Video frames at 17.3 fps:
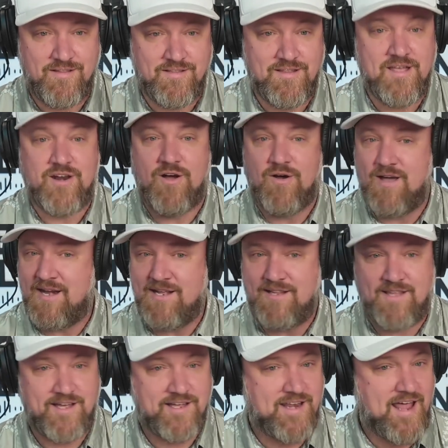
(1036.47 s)

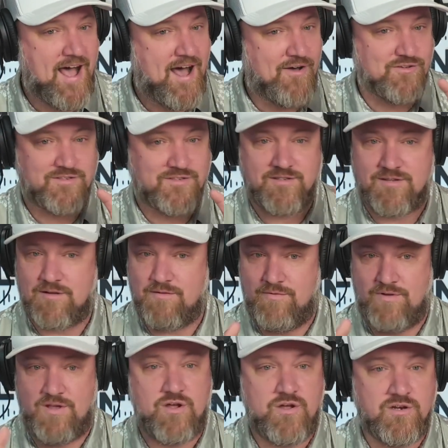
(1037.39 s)
Anything in the house
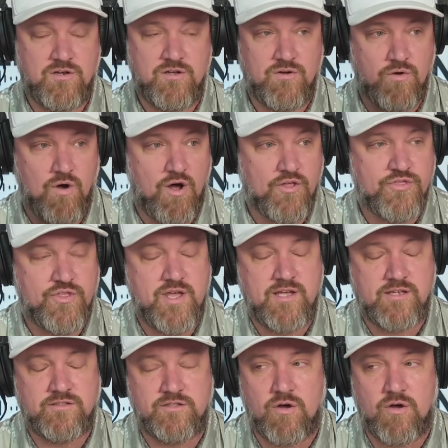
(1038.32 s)
you can do, all things.